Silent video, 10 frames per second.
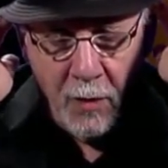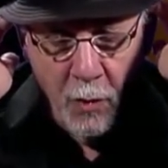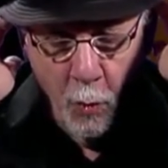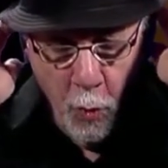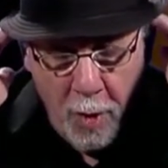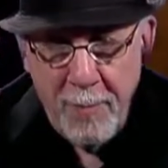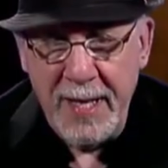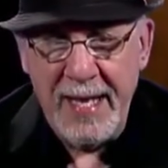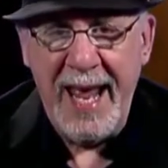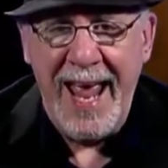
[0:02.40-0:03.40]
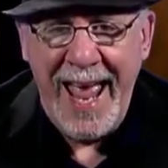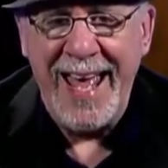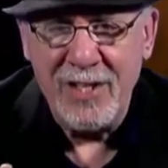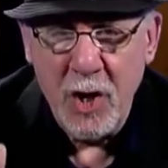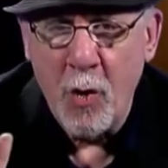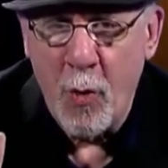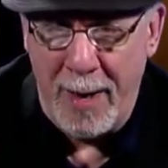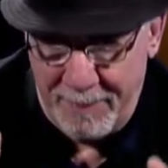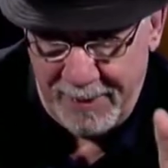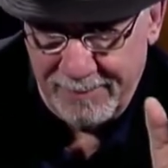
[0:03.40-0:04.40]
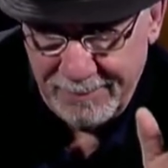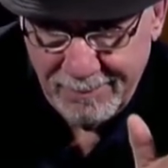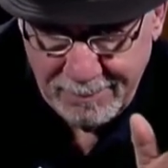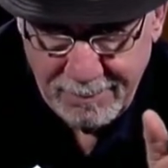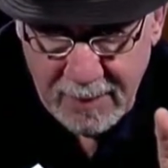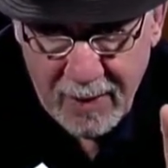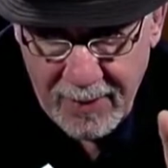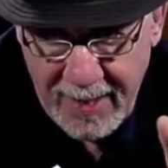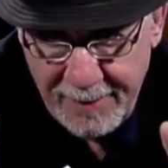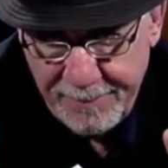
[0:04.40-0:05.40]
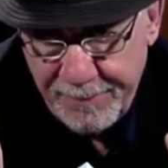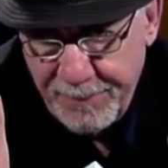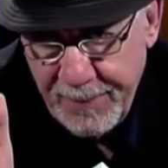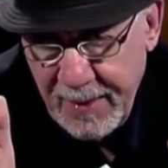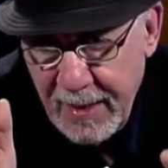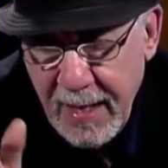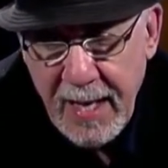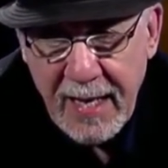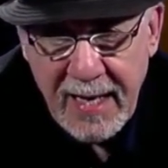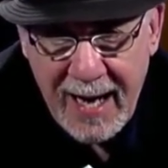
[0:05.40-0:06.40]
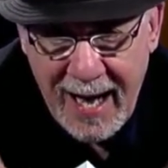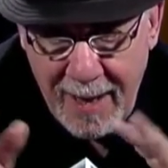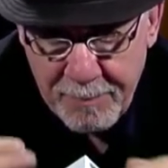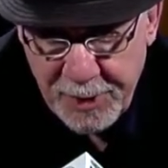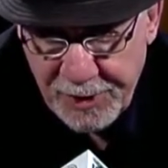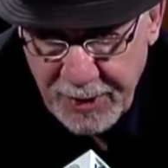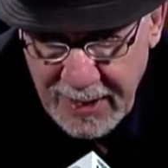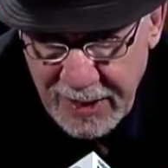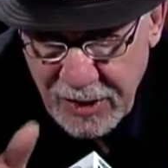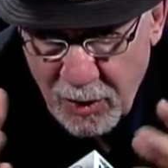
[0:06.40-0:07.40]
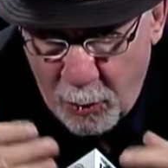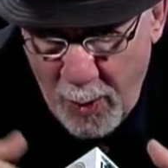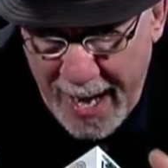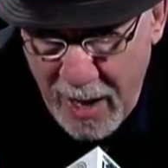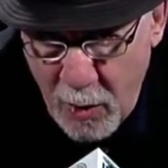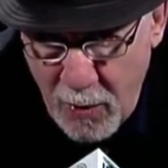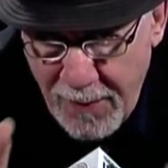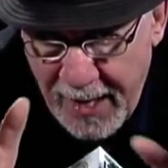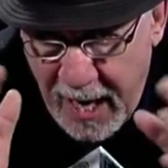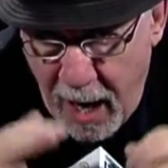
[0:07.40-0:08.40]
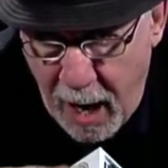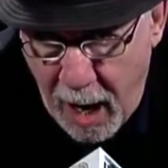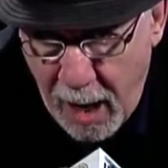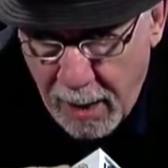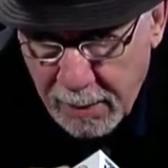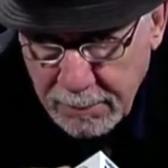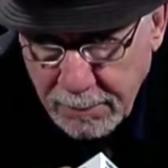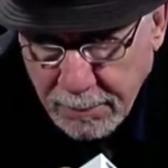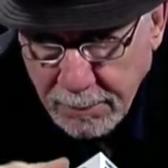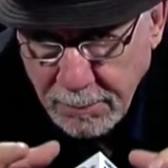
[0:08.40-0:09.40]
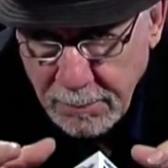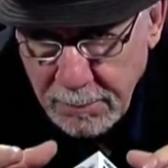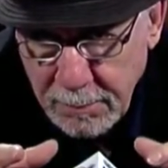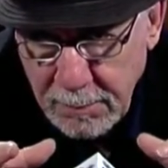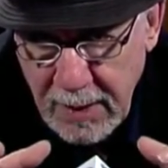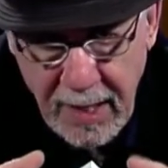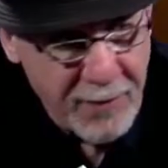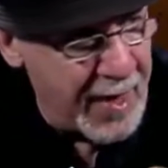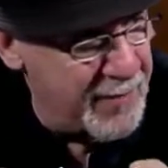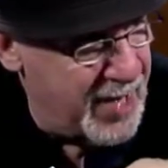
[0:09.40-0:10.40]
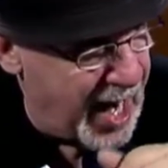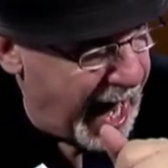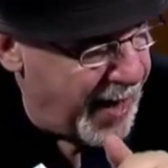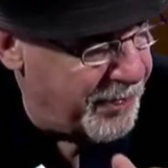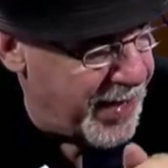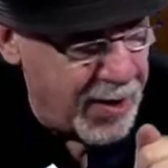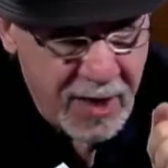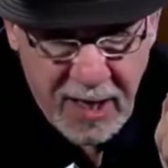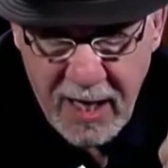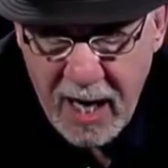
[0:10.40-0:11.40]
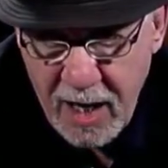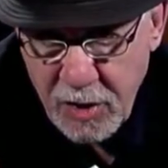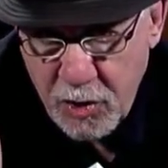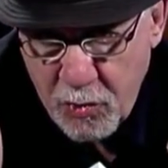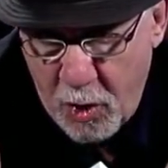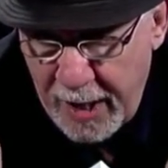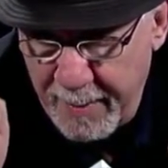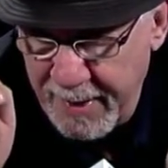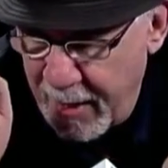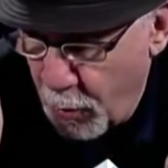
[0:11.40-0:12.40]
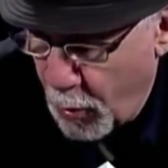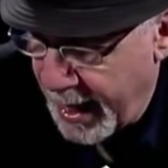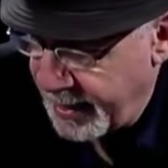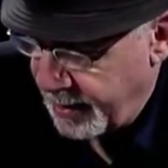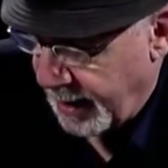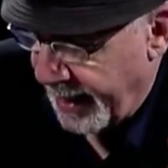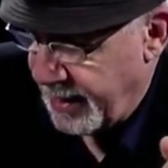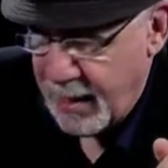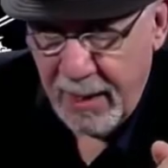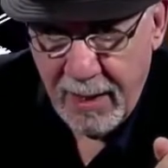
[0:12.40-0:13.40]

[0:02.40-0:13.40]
The woman had no weapon, all right? Cops surround the car. They've got their guns drawn. I mean, they're right, like,